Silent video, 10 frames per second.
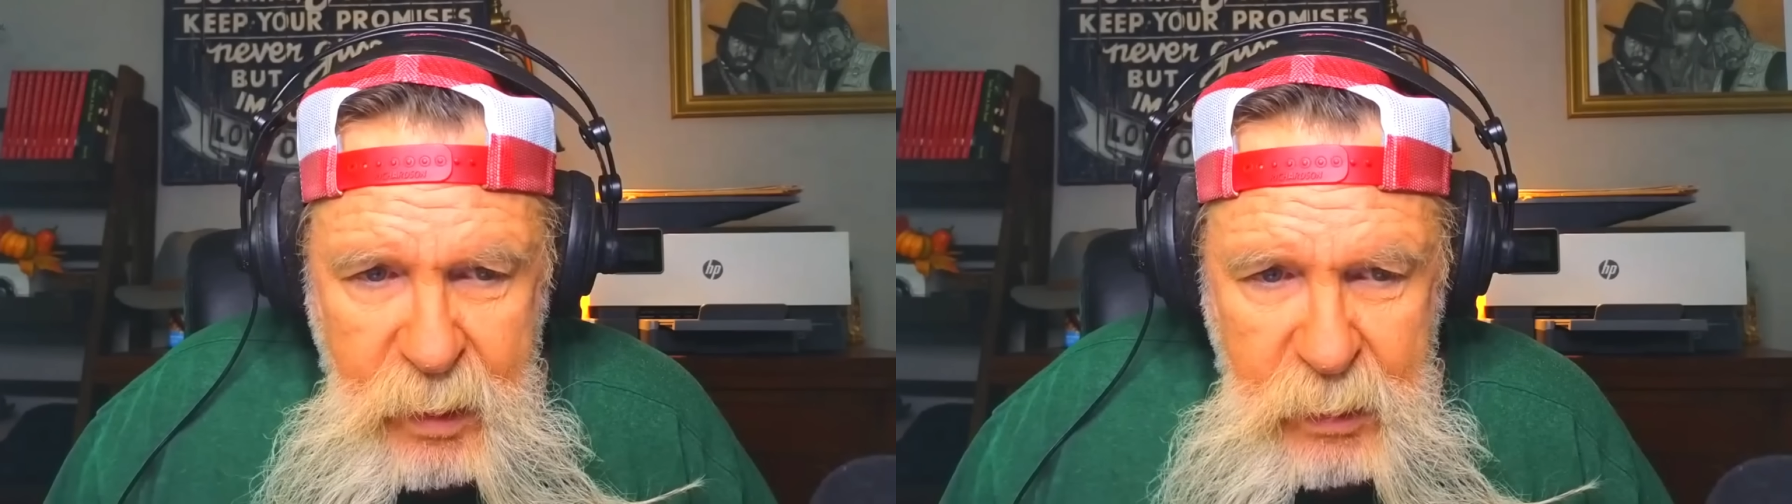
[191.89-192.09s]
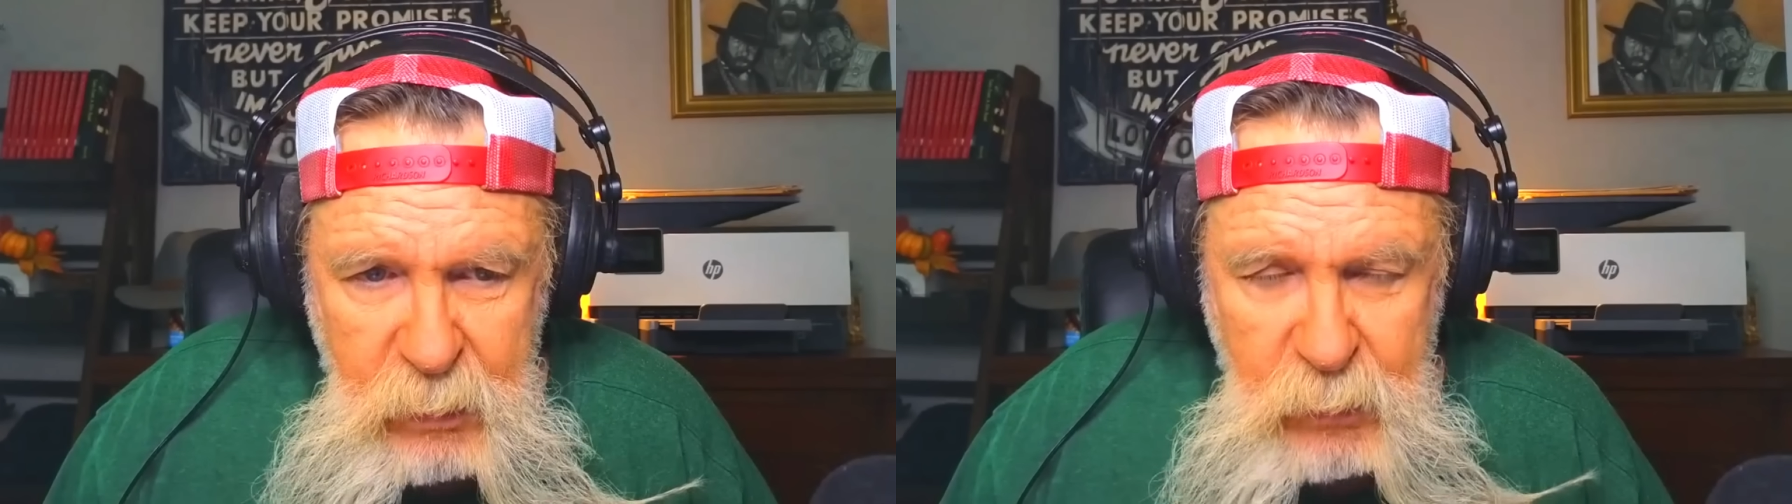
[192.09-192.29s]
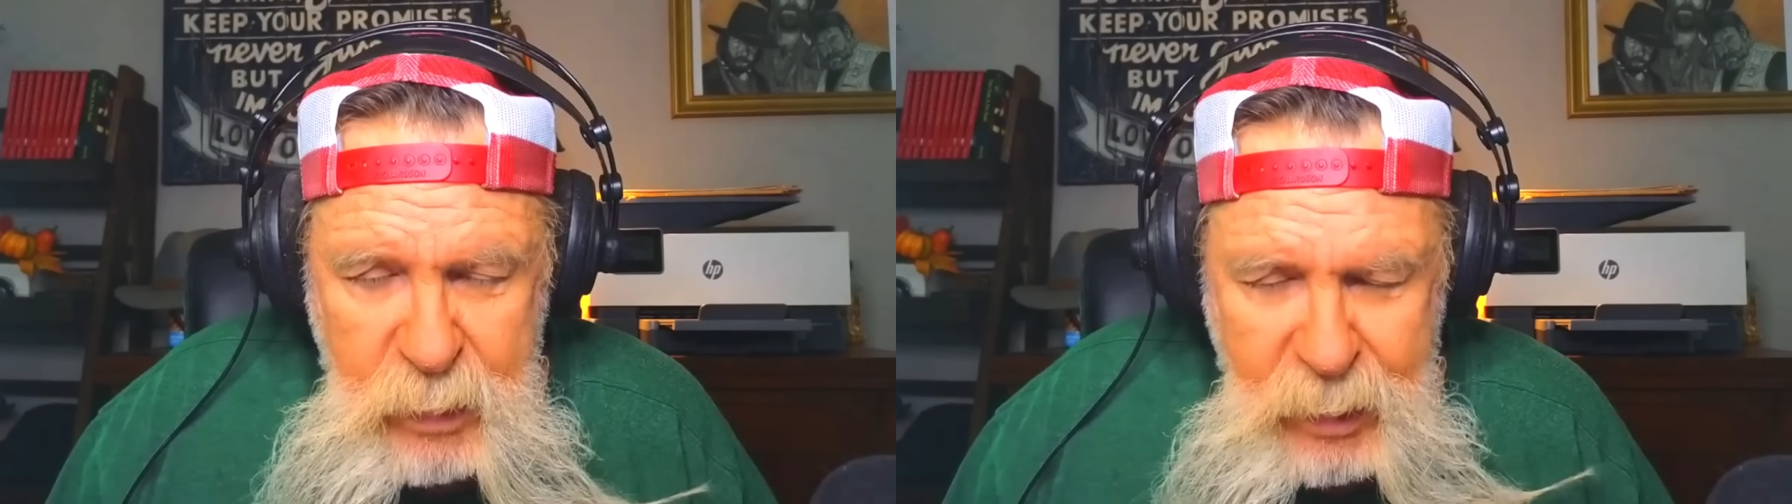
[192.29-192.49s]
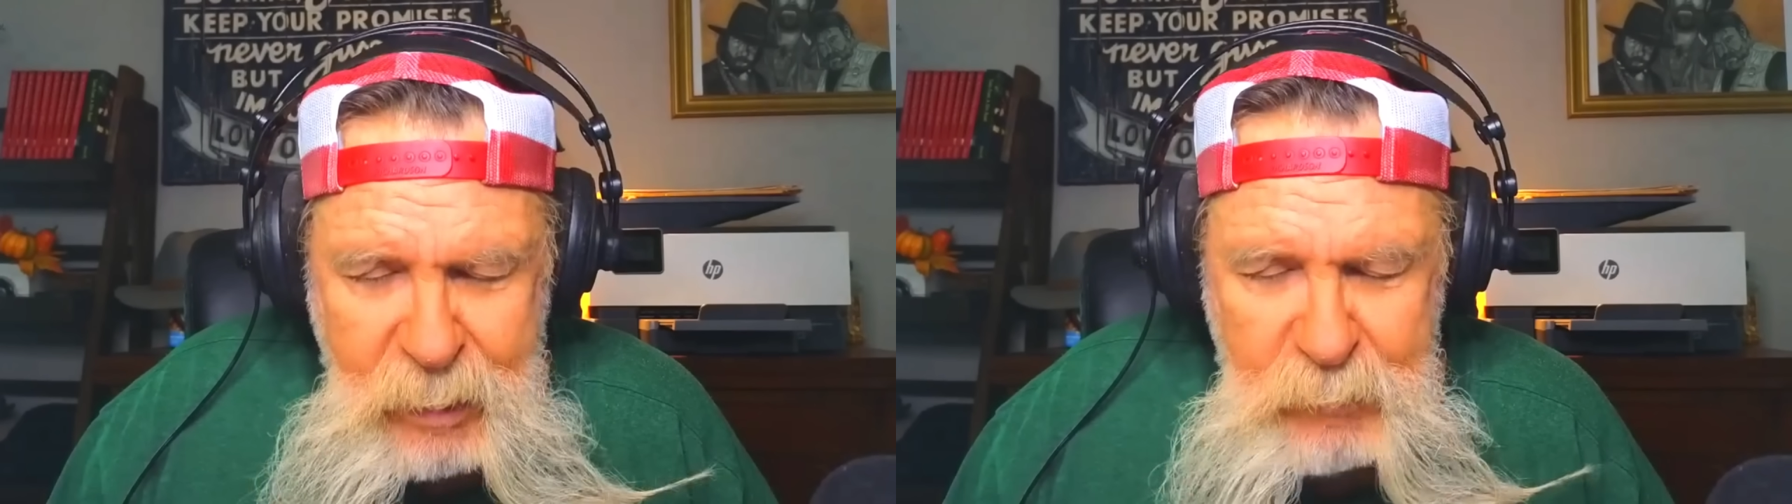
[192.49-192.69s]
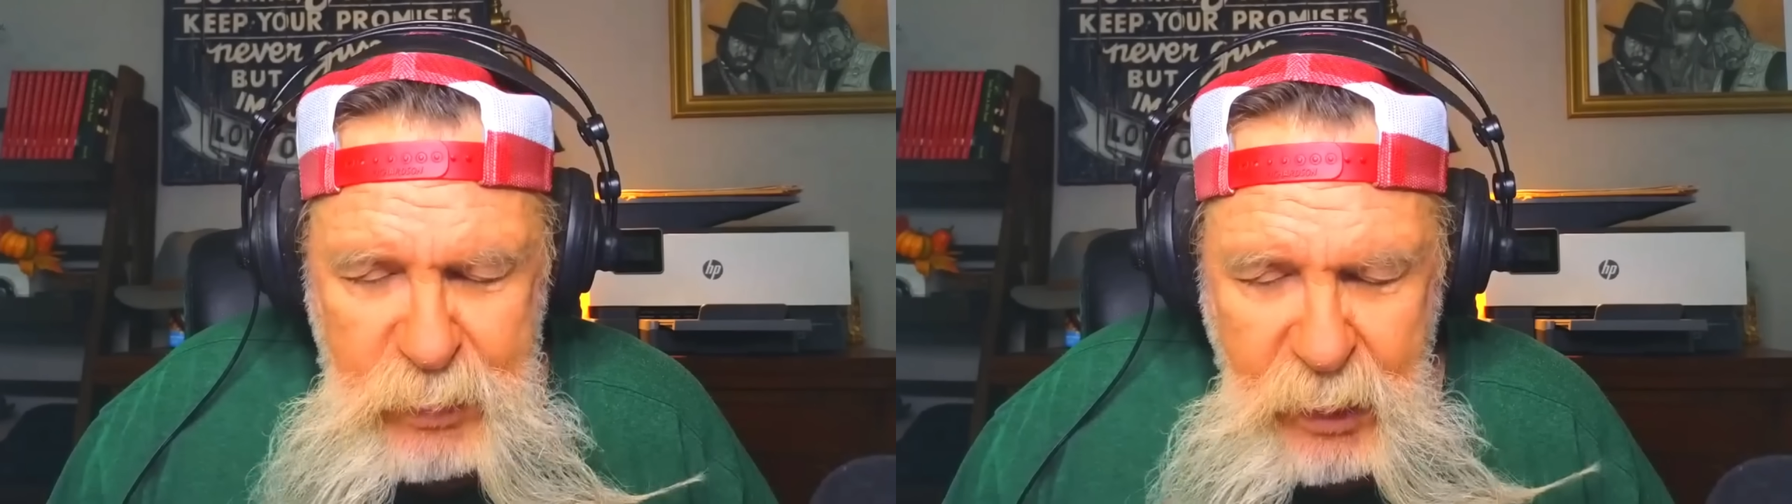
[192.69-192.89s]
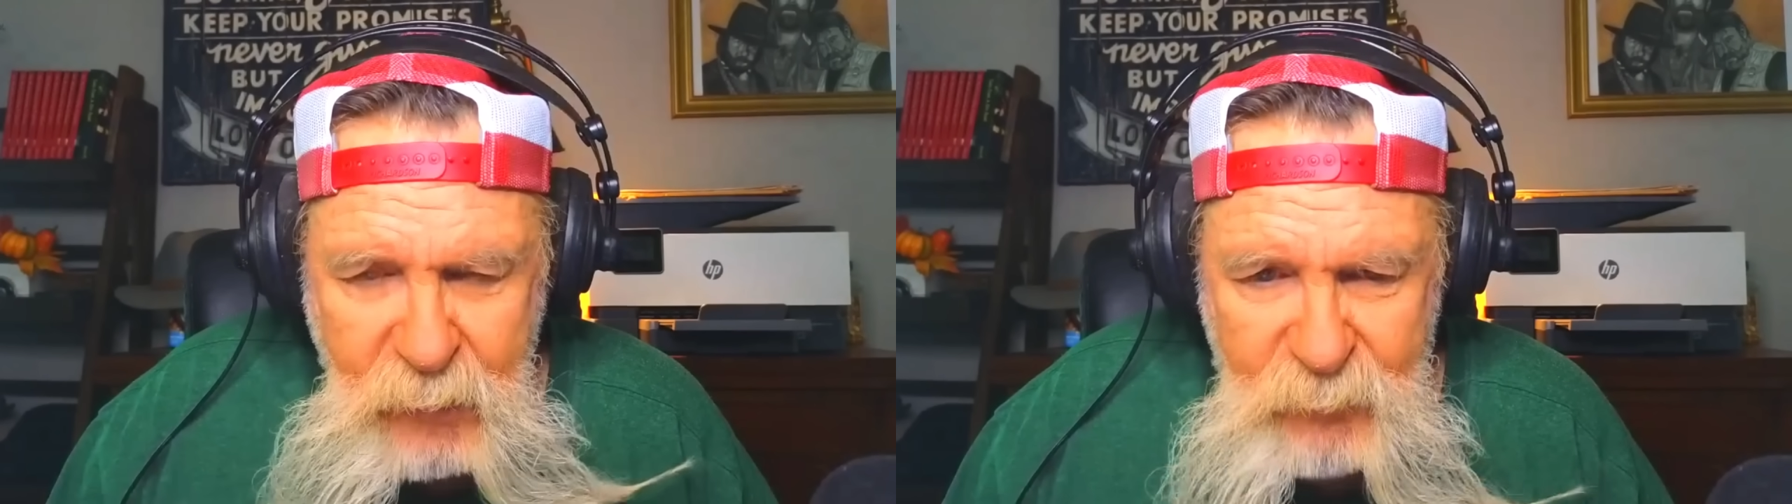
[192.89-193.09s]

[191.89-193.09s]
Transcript: to cut himself